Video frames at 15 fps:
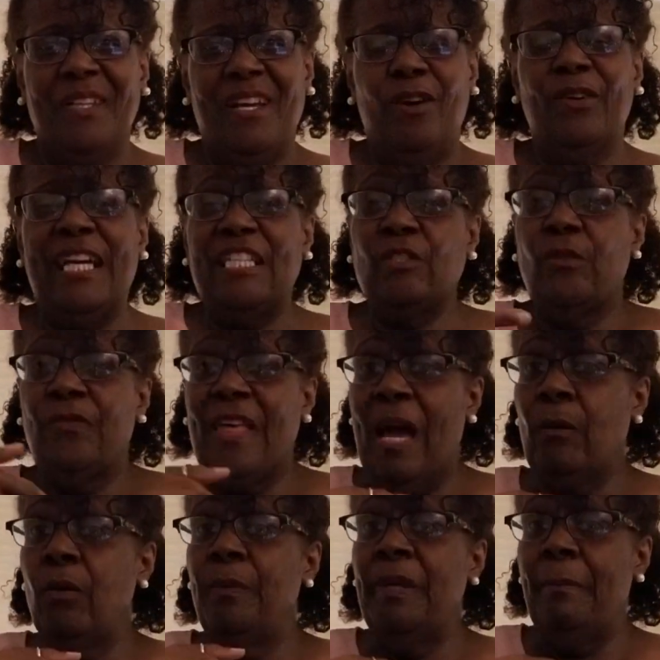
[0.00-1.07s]
Okay, so
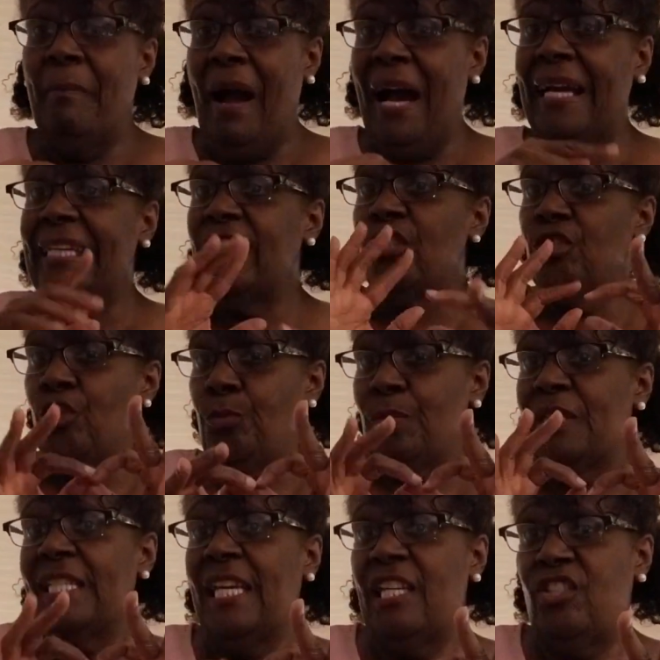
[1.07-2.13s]
that would be my
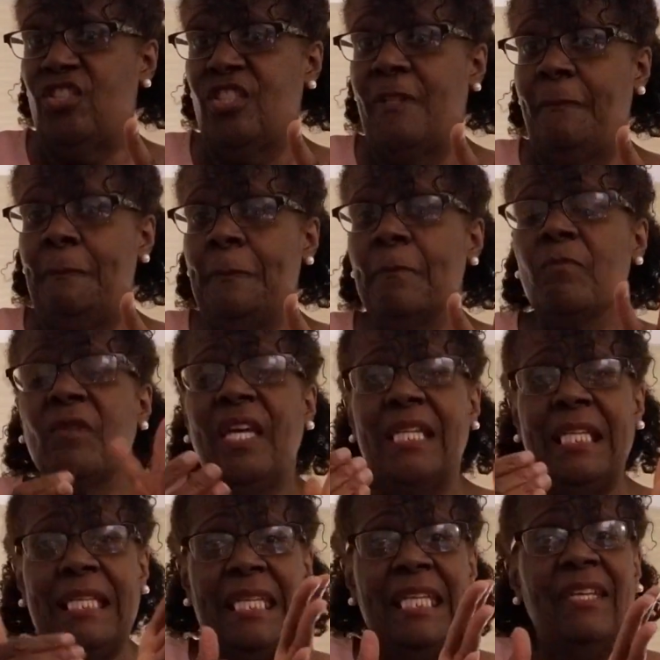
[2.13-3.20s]
interpretation.
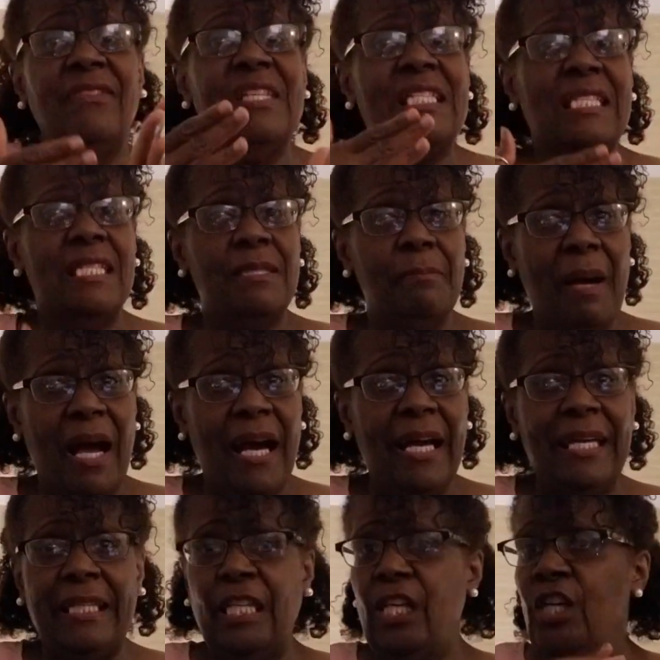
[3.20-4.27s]
And again, this is
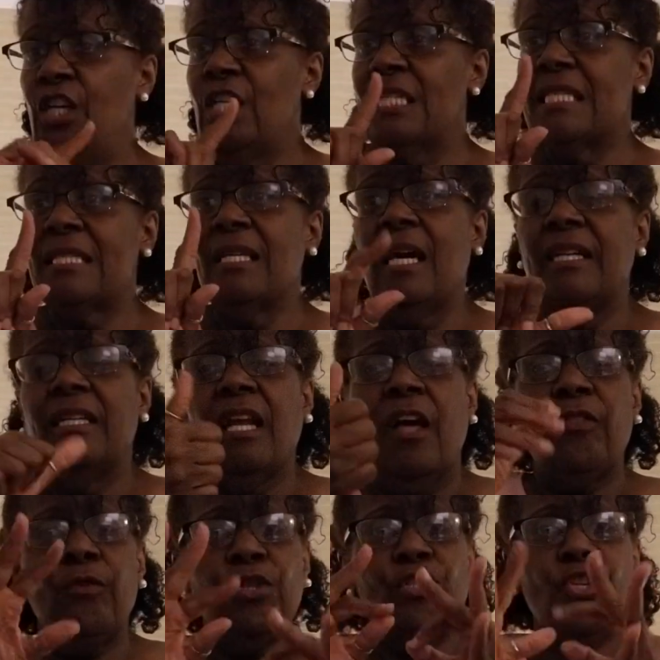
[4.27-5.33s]
mine.
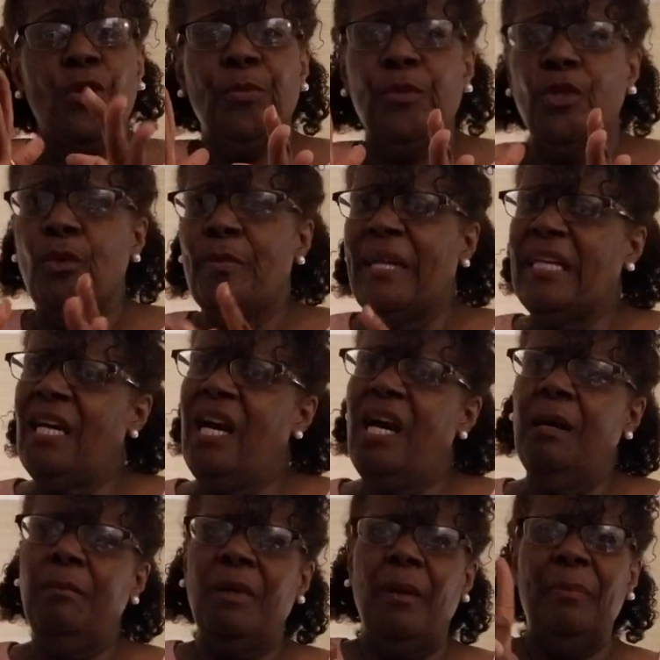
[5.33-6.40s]
Another interpreter may
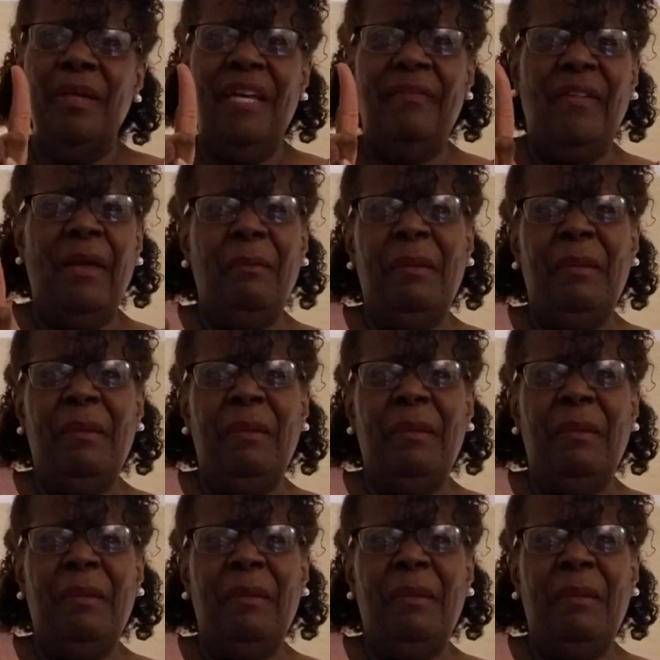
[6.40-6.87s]
come up and they